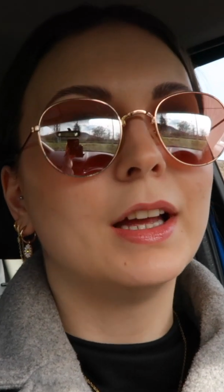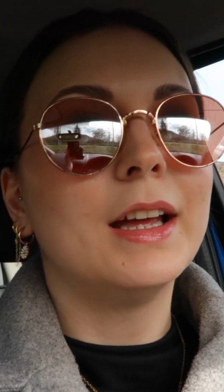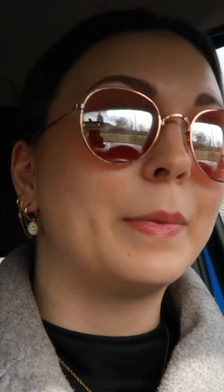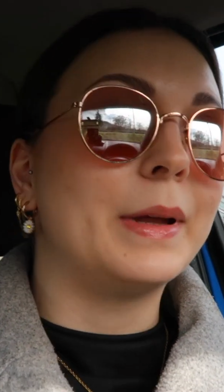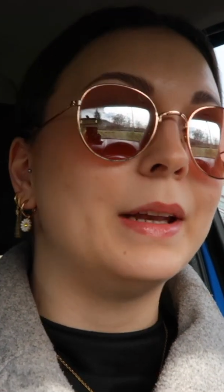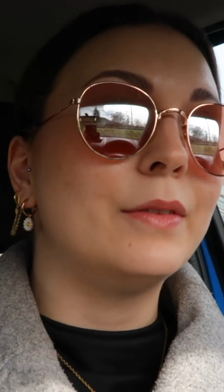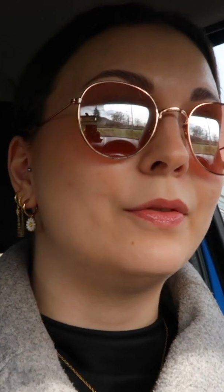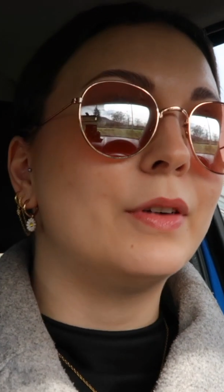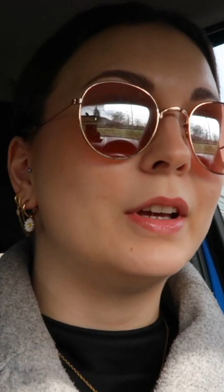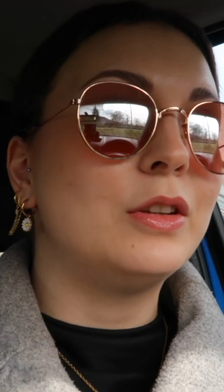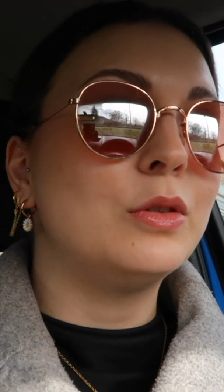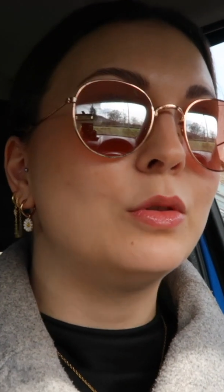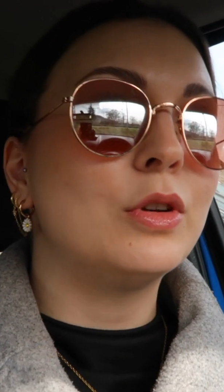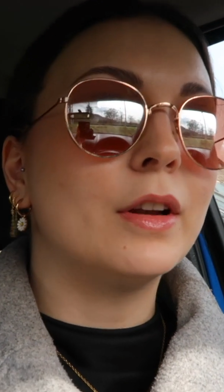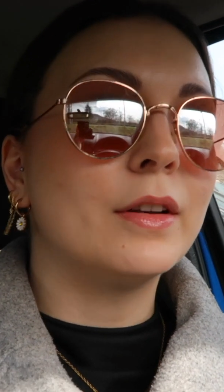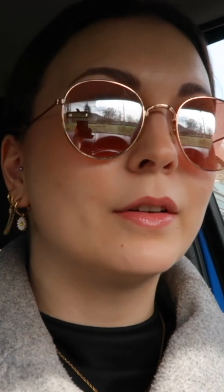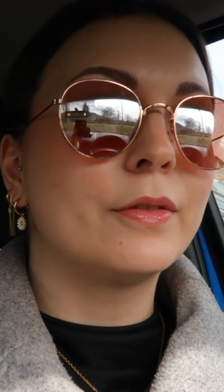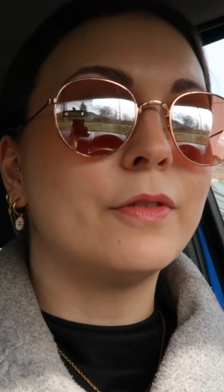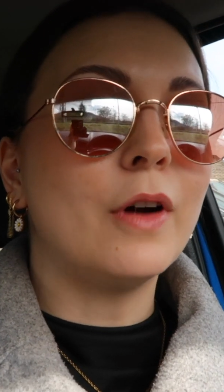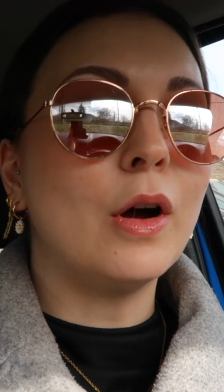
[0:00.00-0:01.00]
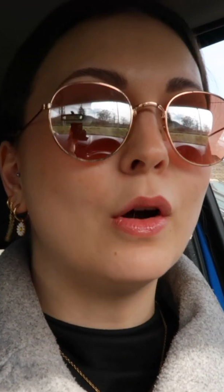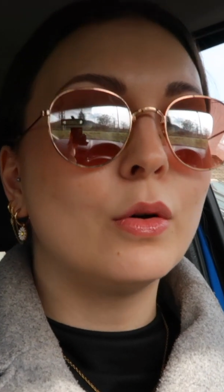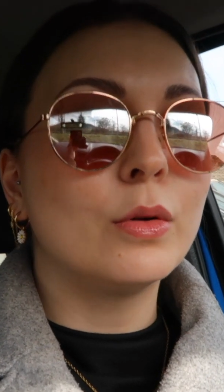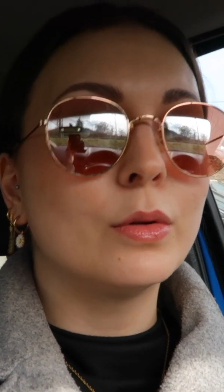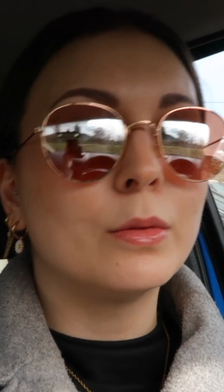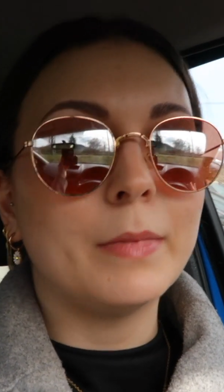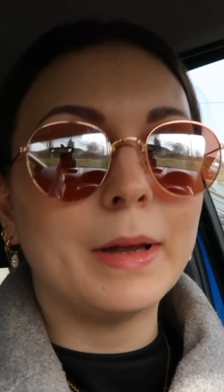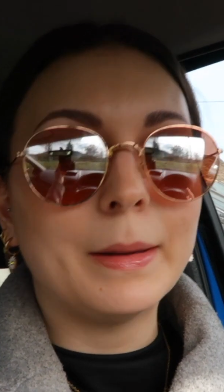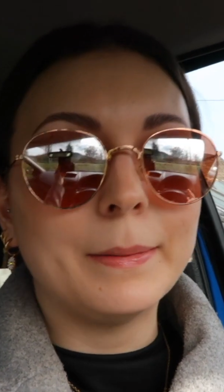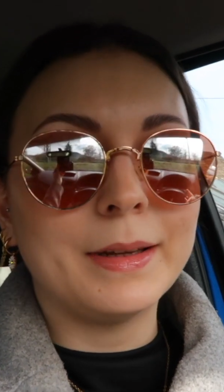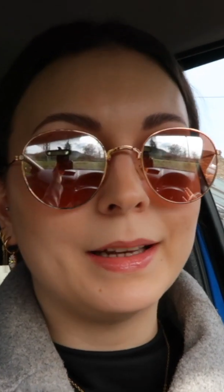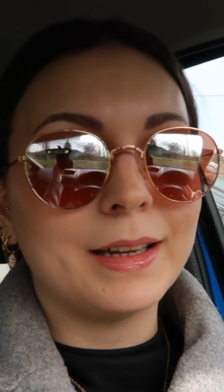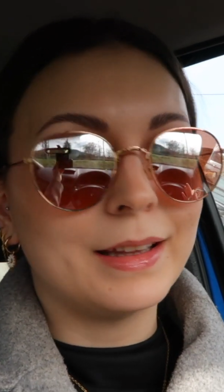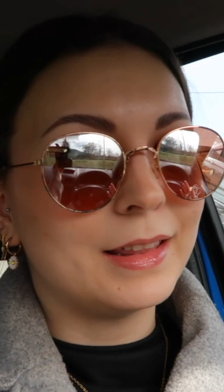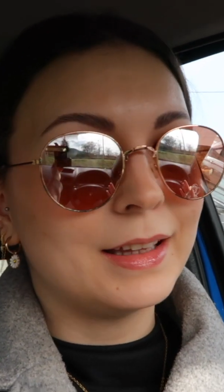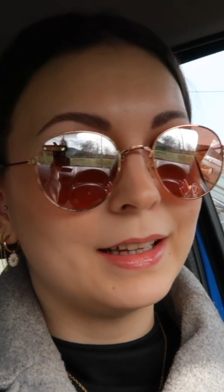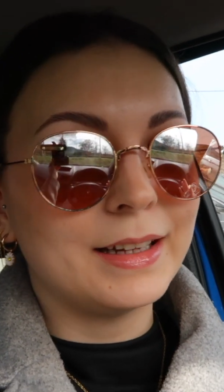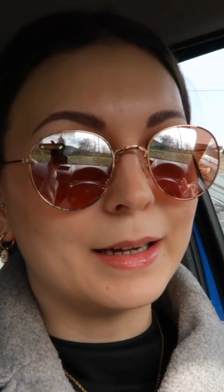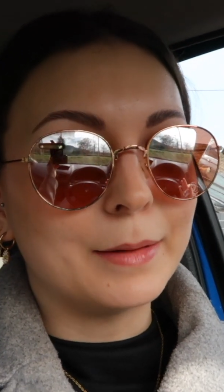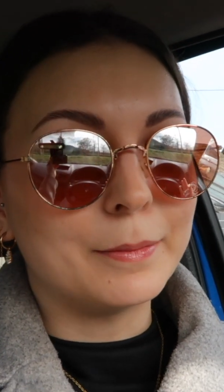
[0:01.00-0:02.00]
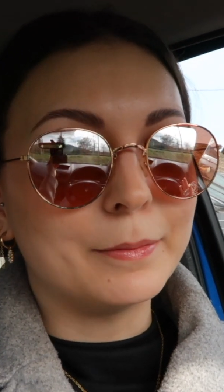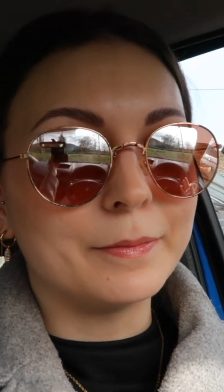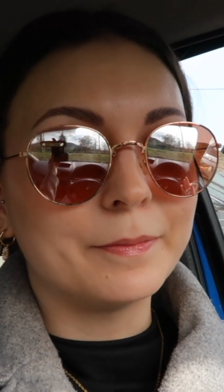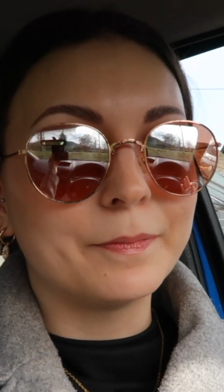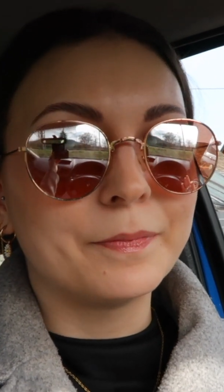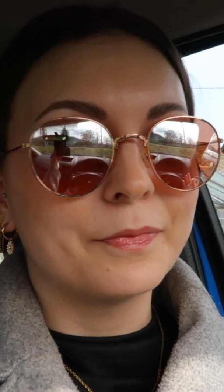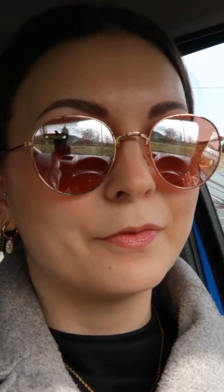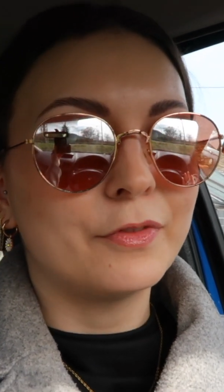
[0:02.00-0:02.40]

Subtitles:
But if I do it on the phone, maybe they think I'm